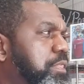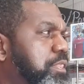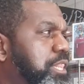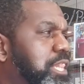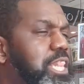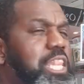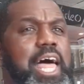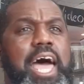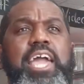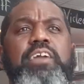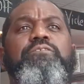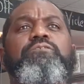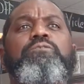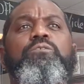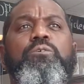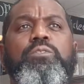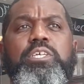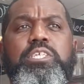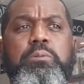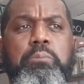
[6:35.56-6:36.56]
life
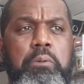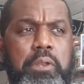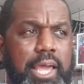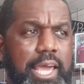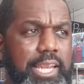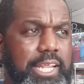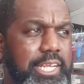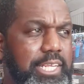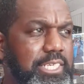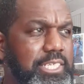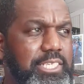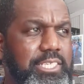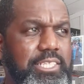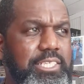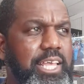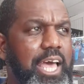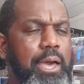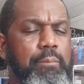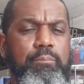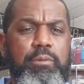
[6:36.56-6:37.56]
on this planet has
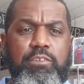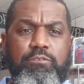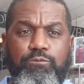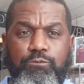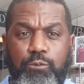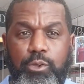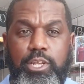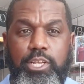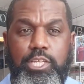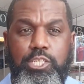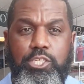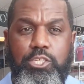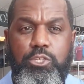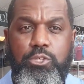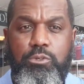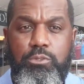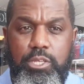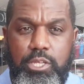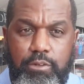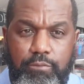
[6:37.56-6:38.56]
not been friendly to
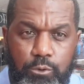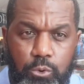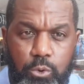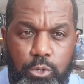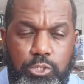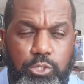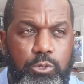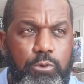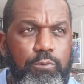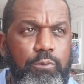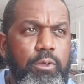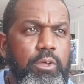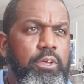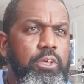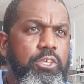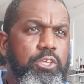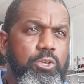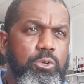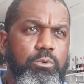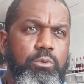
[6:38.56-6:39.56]
you, then of course you
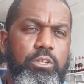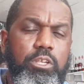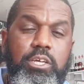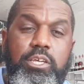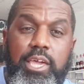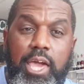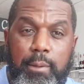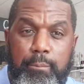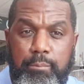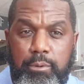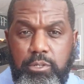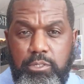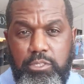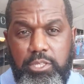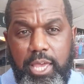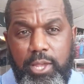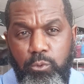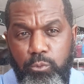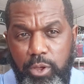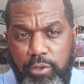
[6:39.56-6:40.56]
you look at books
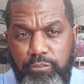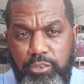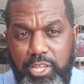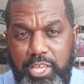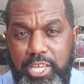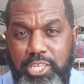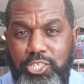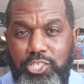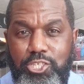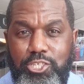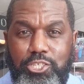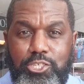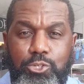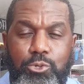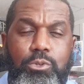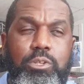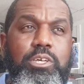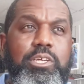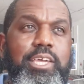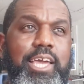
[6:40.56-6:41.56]
like Revelation,
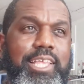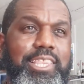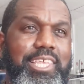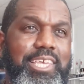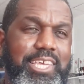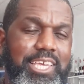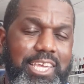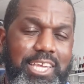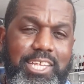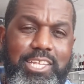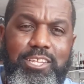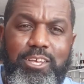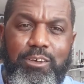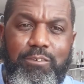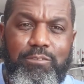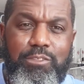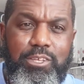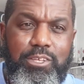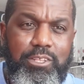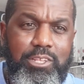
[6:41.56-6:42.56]
you look at the end
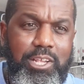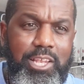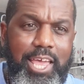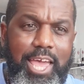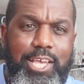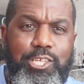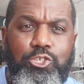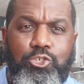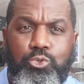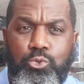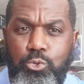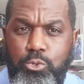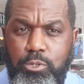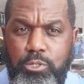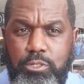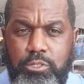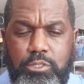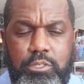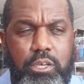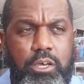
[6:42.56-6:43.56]
of the, the last
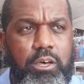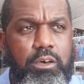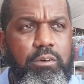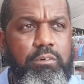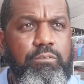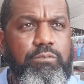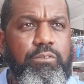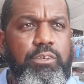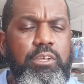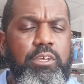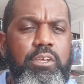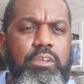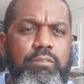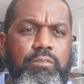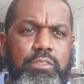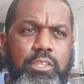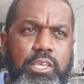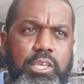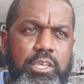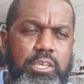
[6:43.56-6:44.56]
surahs of
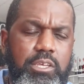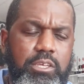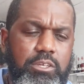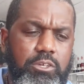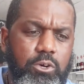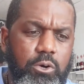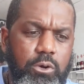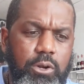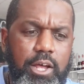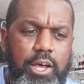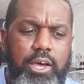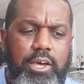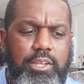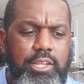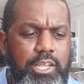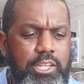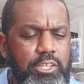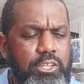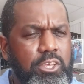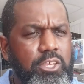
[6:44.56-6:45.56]
the Quran,
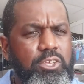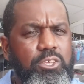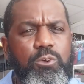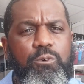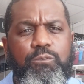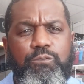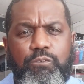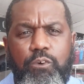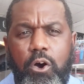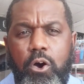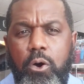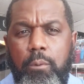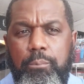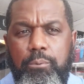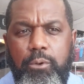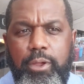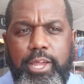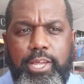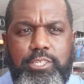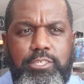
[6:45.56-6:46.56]
and you fall
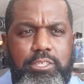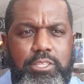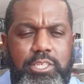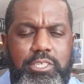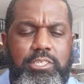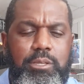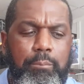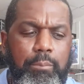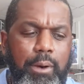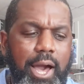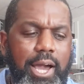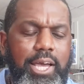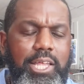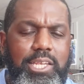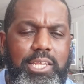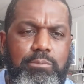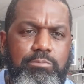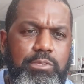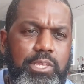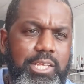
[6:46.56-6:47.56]
prey to this
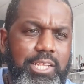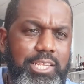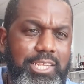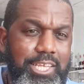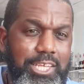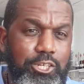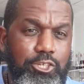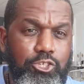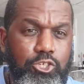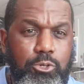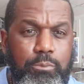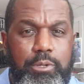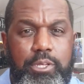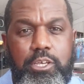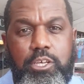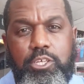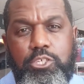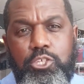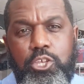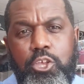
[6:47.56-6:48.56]
apocalyptic literature
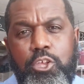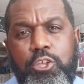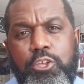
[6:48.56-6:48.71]
because